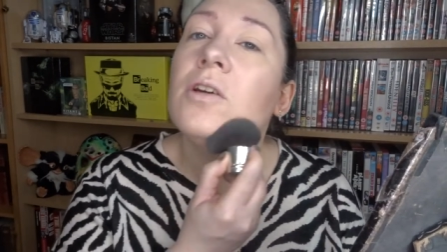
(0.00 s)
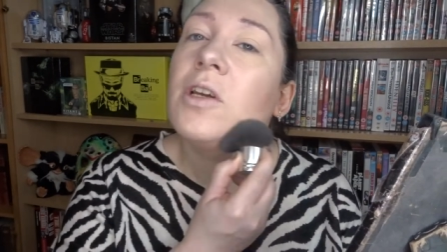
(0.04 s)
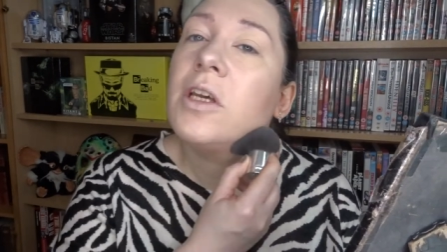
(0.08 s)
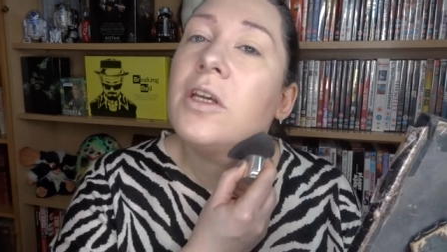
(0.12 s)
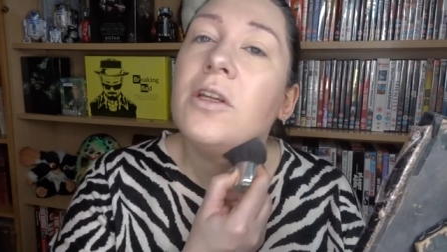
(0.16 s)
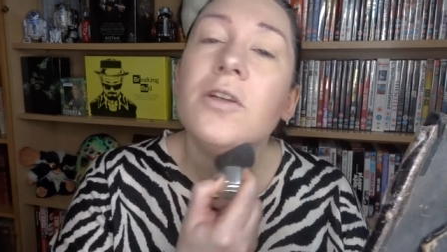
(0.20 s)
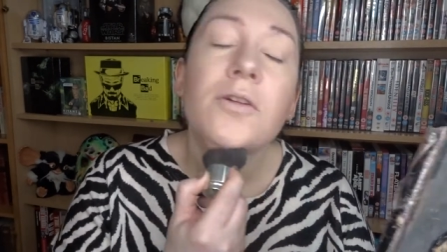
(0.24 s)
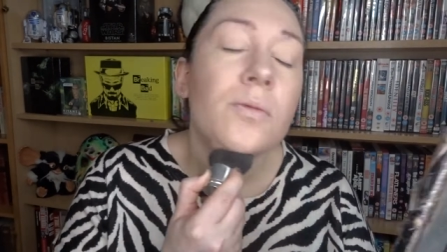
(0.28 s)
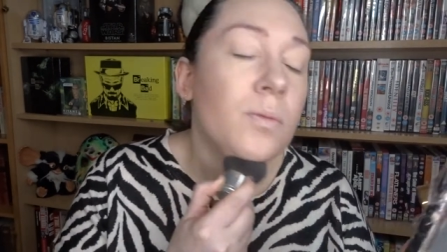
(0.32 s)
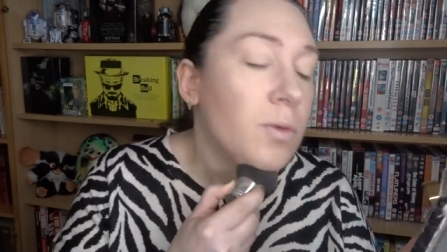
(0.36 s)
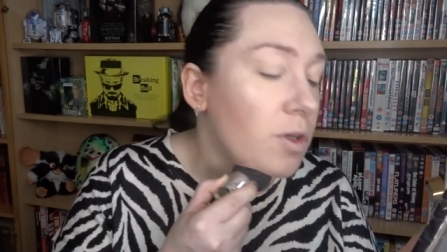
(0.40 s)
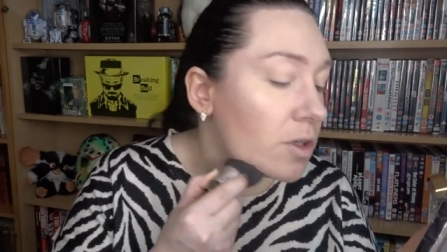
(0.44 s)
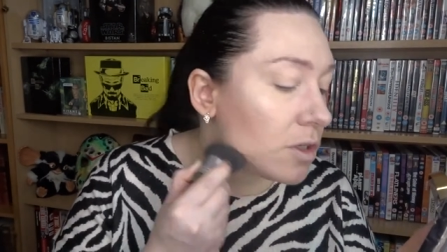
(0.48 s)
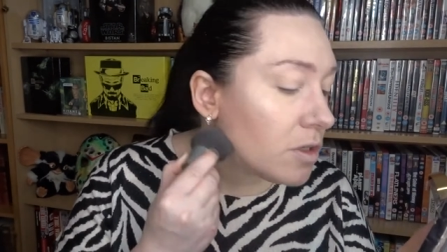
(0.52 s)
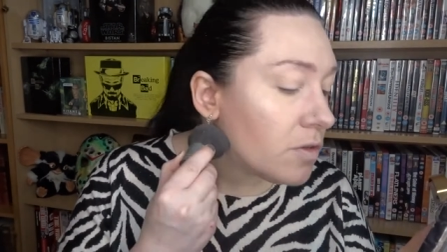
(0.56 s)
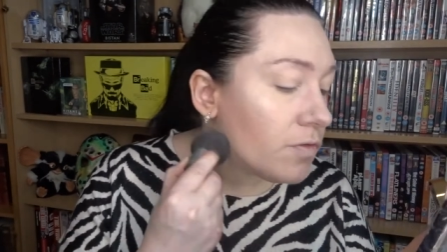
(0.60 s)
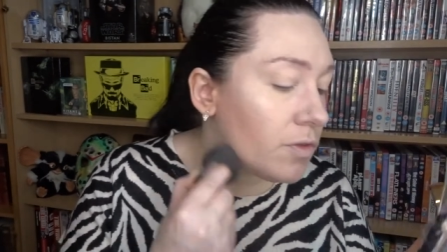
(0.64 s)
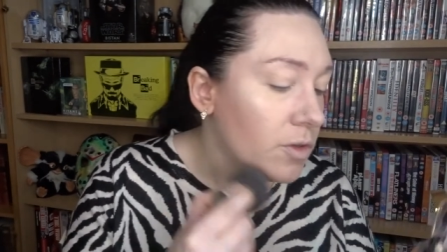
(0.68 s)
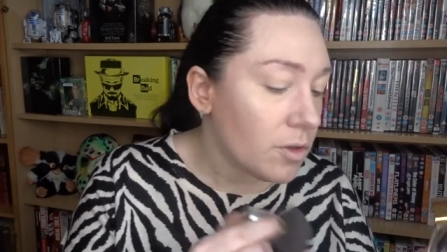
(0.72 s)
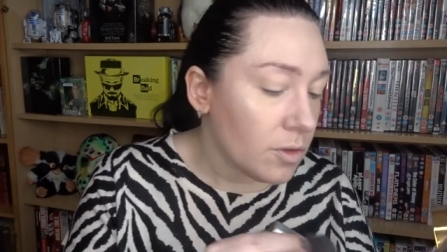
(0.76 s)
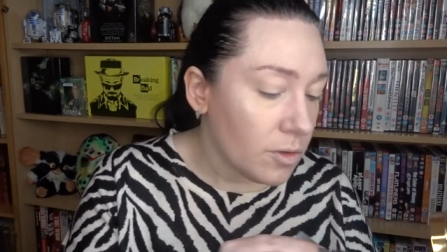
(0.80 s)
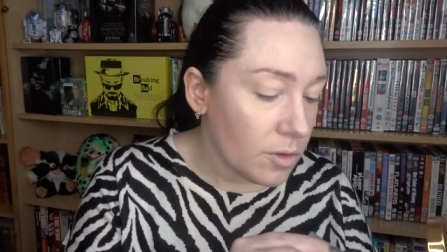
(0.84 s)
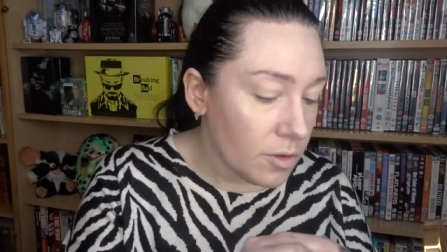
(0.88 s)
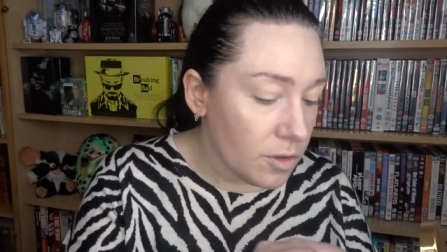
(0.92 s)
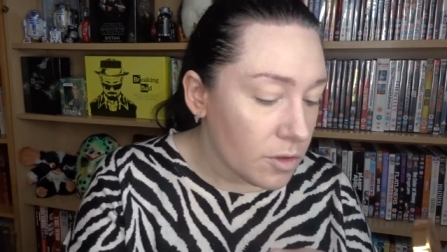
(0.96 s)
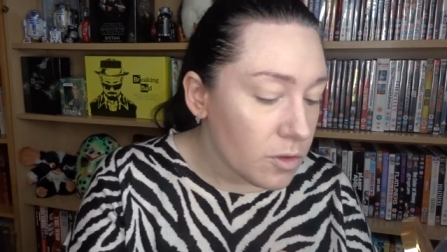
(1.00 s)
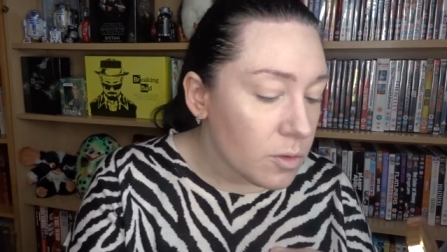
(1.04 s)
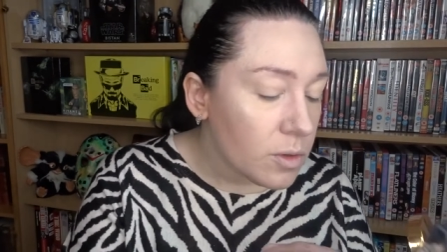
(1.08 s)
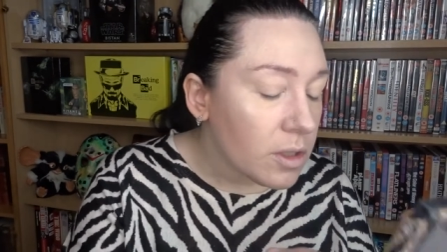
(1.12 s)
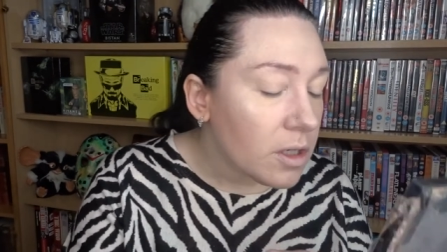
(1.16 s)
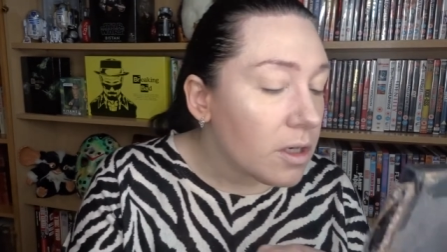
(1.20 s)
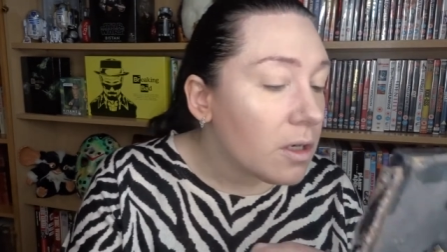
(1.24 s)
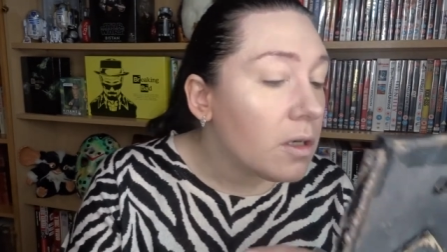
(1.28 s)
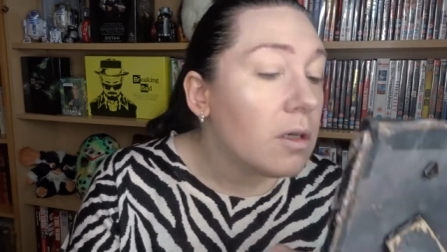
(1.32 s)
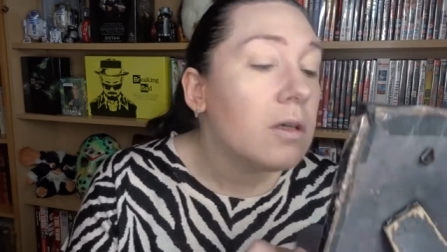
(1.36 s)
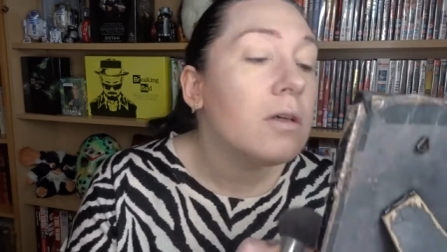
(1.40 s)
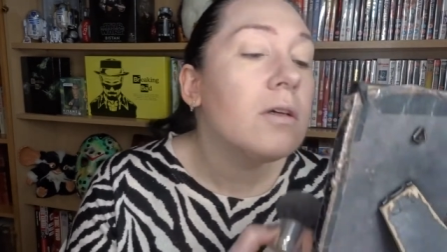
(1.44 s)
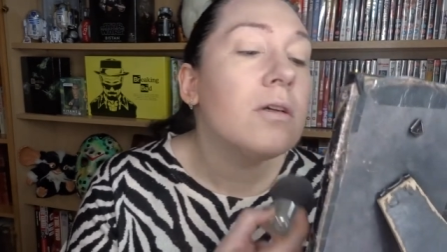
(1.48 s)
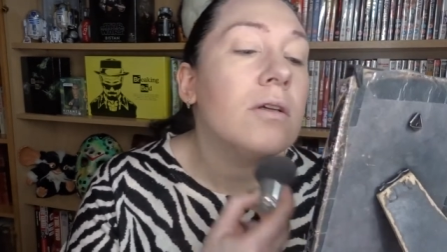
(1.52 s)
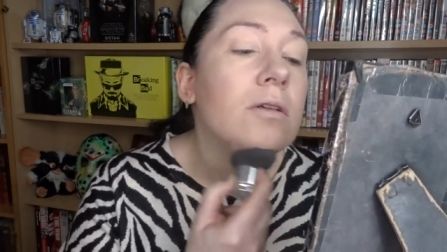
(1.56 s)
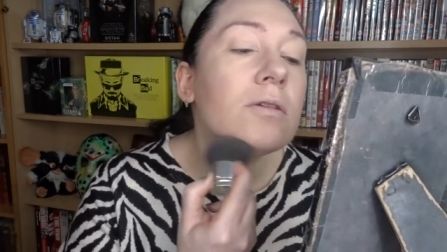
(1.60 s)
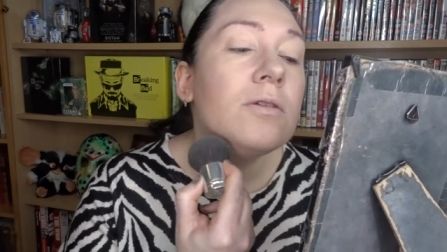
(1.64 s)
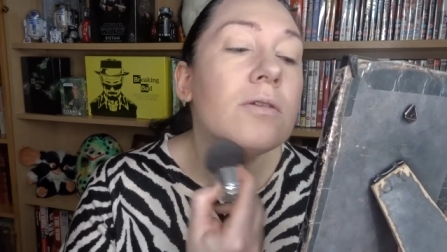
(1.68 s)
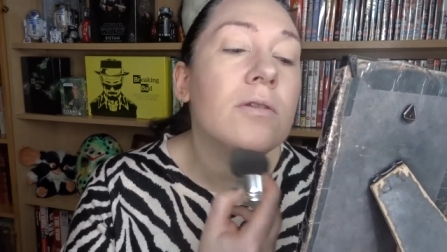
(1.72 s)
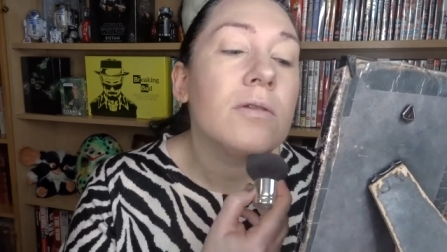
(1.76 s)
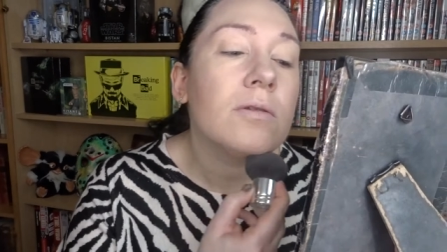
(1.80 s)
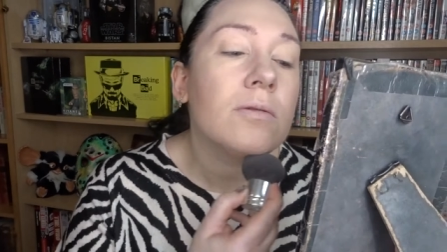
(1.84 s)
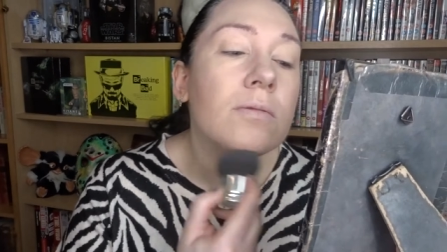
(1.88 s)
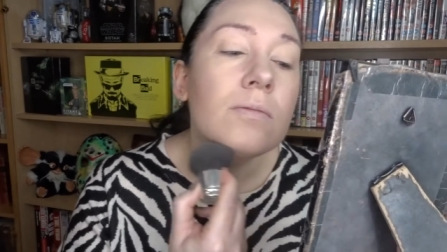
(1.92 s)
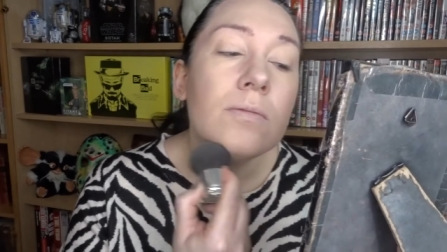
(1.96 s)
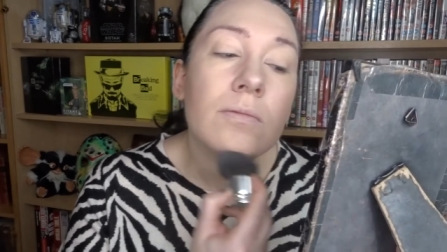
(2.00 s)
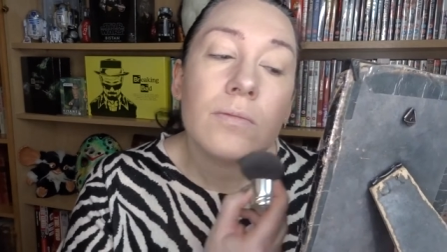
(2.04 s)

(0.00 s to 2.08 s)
get as much of it on as we can.